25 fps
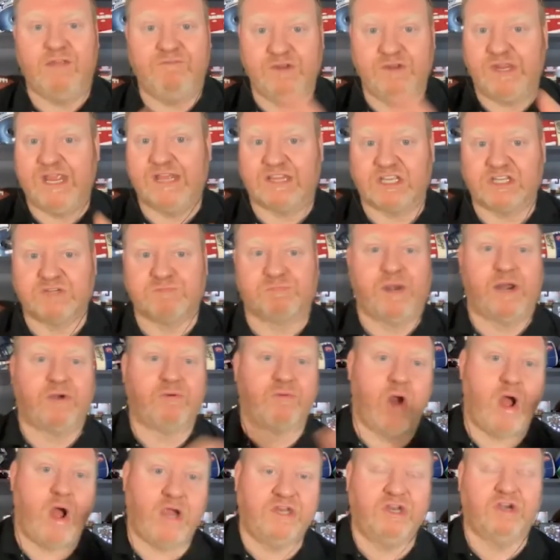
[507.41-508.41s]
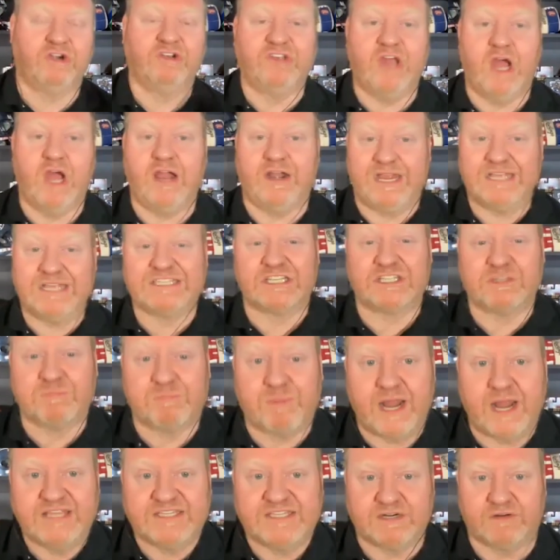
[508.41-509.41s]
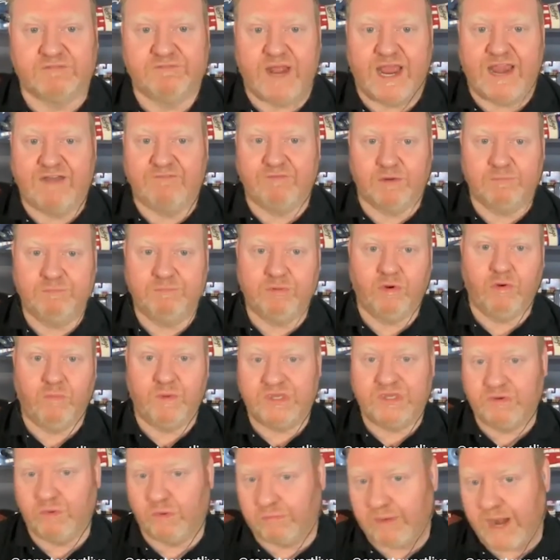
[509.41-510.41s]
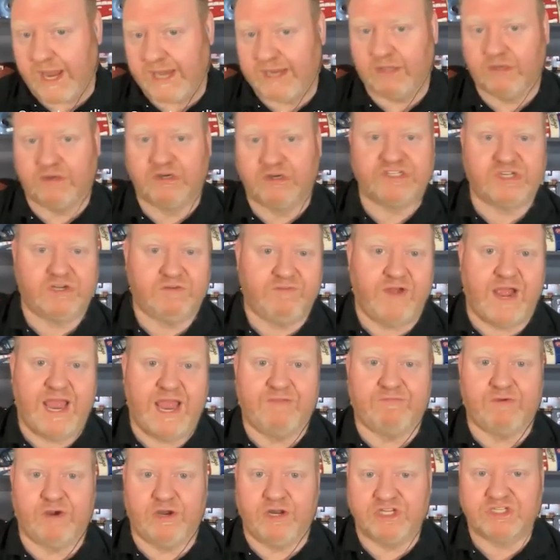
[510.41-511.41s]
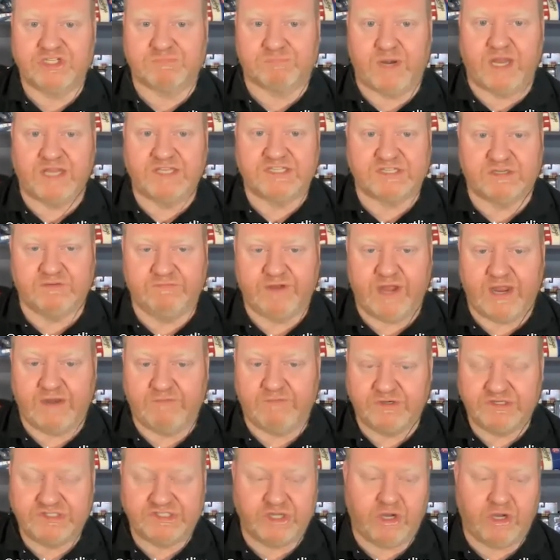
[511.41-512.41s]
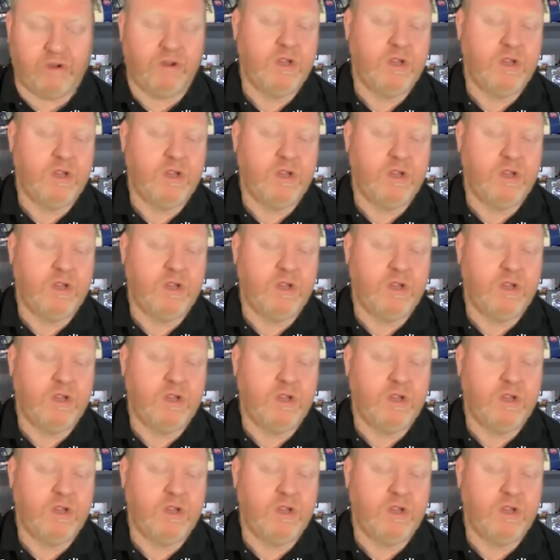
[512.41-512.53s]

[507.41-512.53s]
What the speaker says: If you get the spread wrong, you're done. It's a spread survivor pool. We do a regular survivor and a spread survivor. So